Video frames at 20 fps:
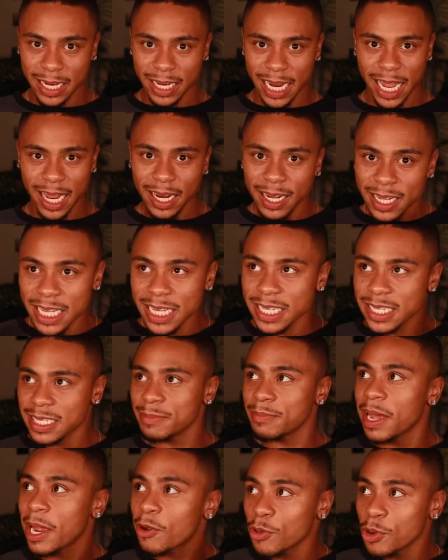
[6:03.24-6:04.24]
Like this,
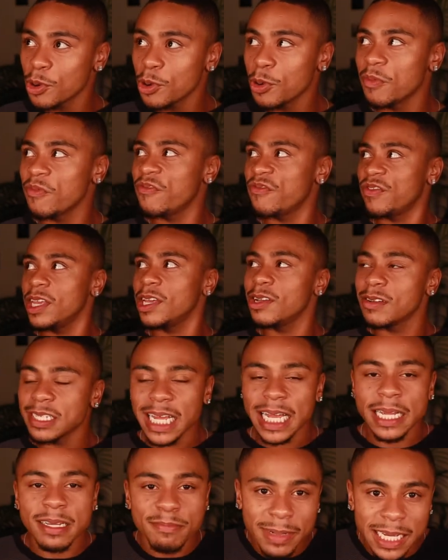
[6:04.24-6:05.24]
my room feels
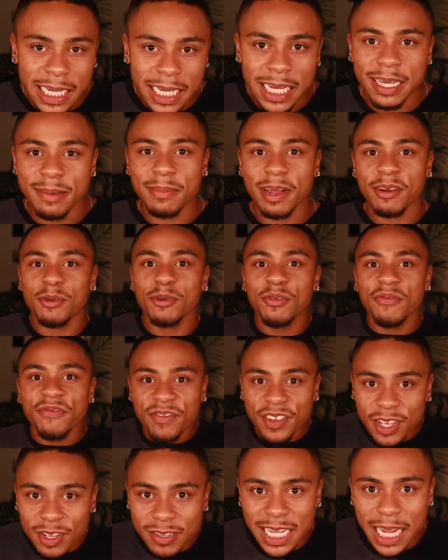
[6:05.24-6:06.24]
like me. My room
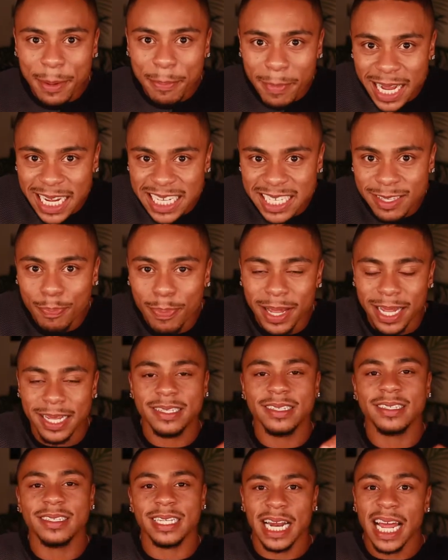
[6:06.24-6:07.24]
feels like my
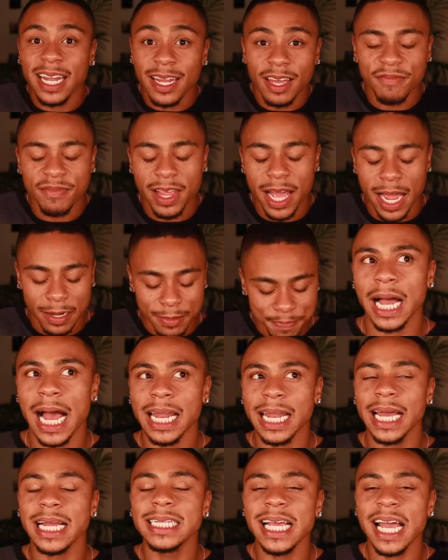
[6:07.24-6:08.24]
space. And I love that. I
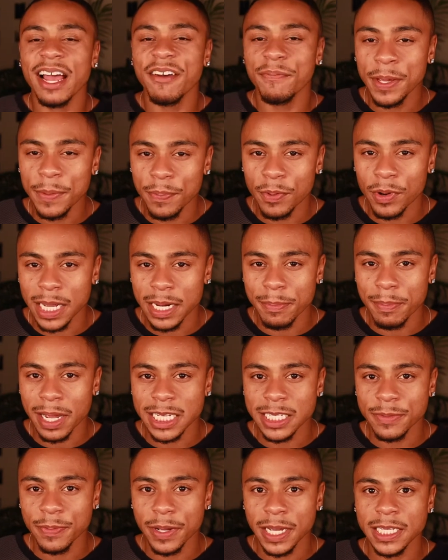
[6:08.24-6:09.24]
like to have people in my
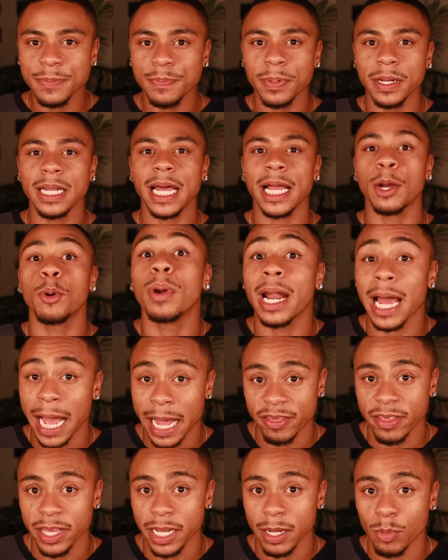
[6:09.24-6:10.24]
space, but like when I
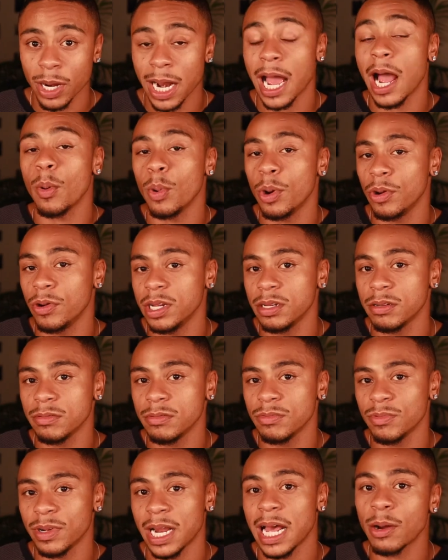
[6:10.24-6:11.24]
want it.
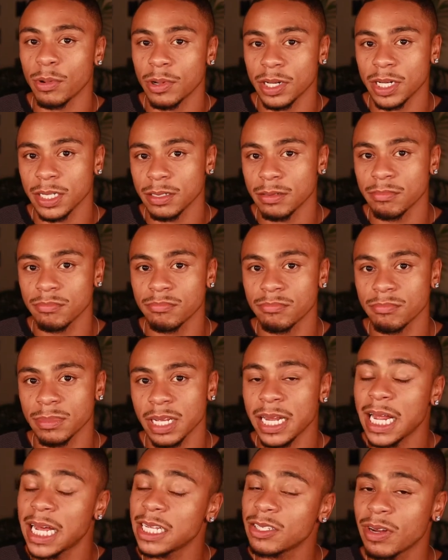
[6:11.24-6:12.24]

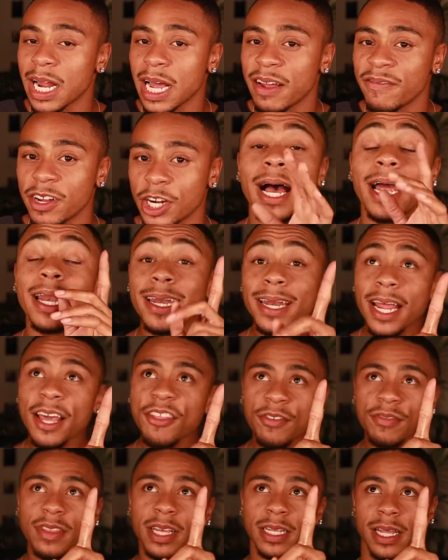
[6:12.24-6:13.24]
And that's what I've learned.
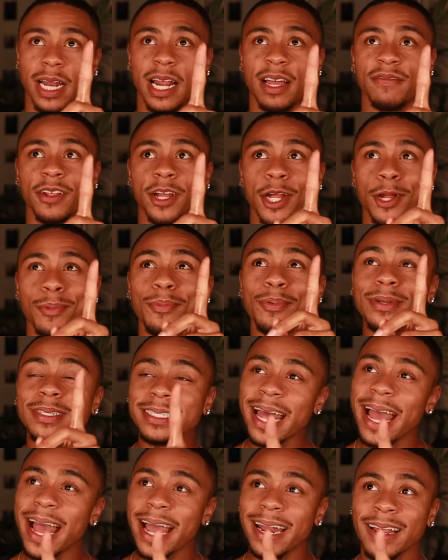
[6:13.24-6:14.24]
Another thing that I've learned was
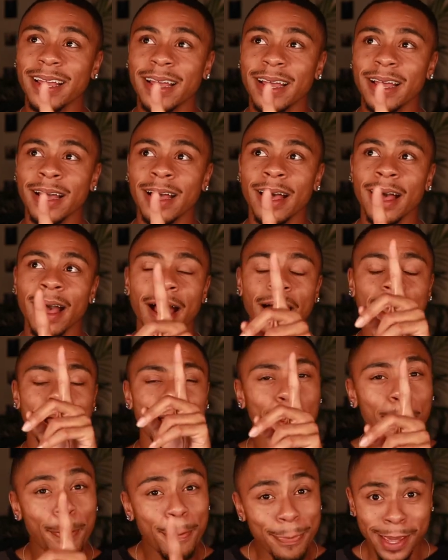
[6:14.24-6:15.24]
that
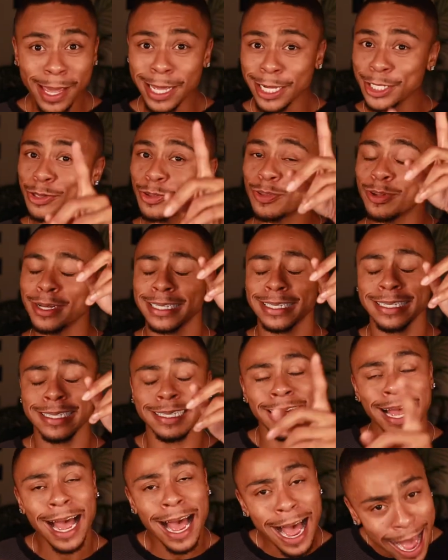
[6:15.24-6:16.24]
a bitch was
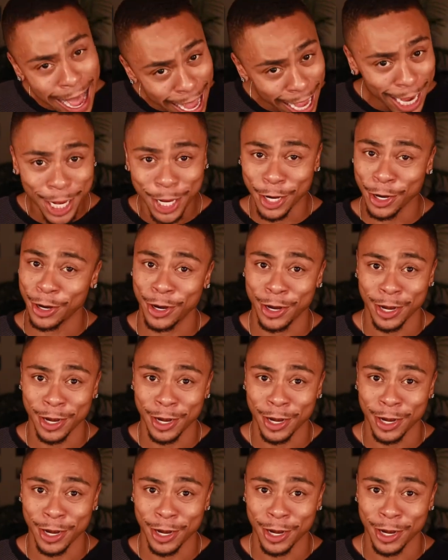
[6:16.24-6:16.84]
tired.